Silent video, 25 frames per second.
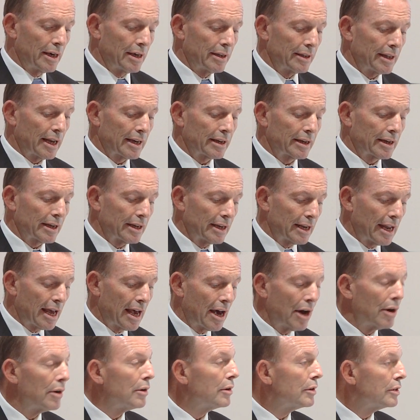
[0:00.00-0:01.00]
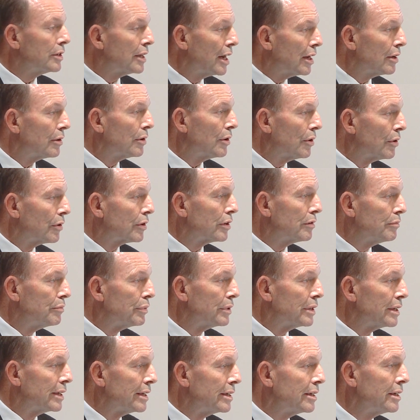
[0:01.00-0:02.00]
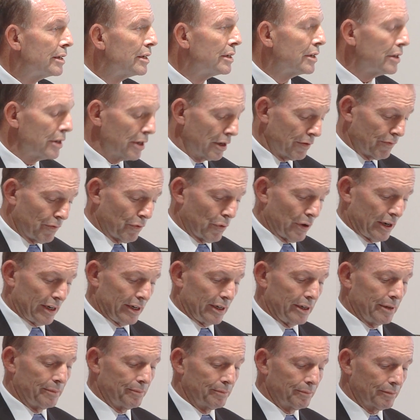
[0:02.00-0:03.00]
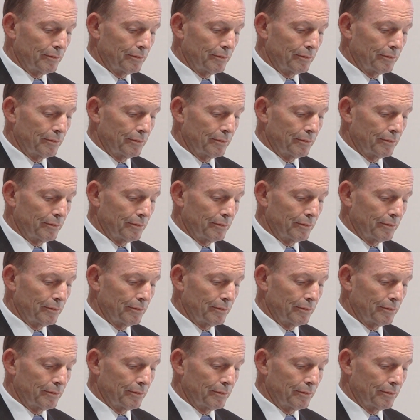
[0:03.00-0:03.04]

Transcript: that can now no longer be avoided.